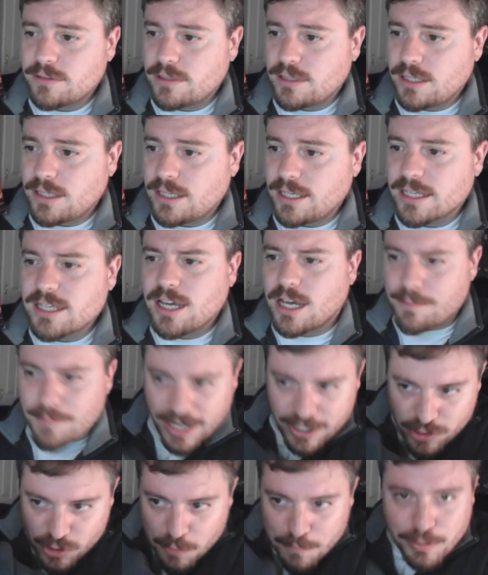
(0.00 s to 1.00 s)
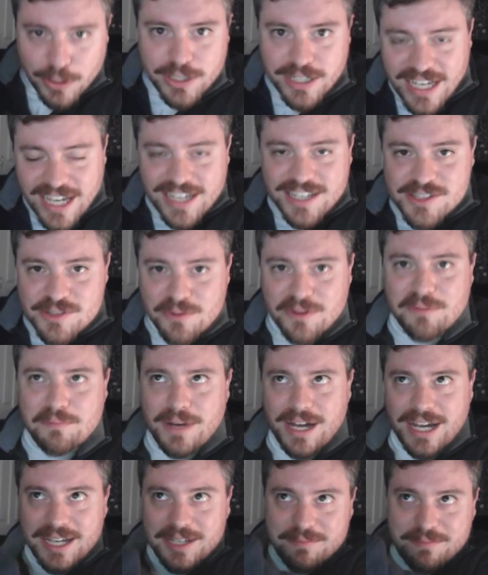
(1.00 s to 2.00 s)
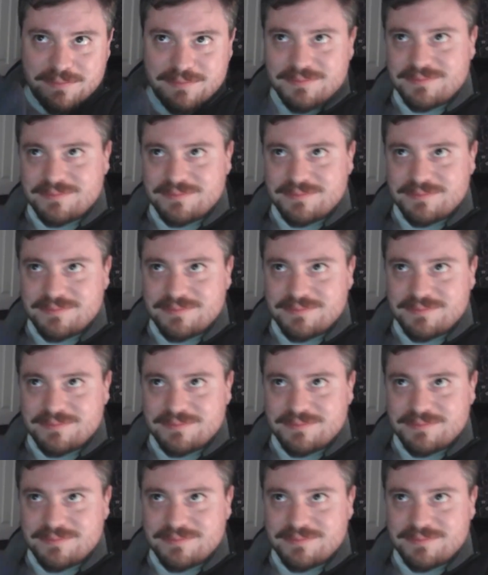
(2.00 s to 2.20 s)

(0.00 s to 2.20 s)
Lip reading: and kind of my new bookcase with my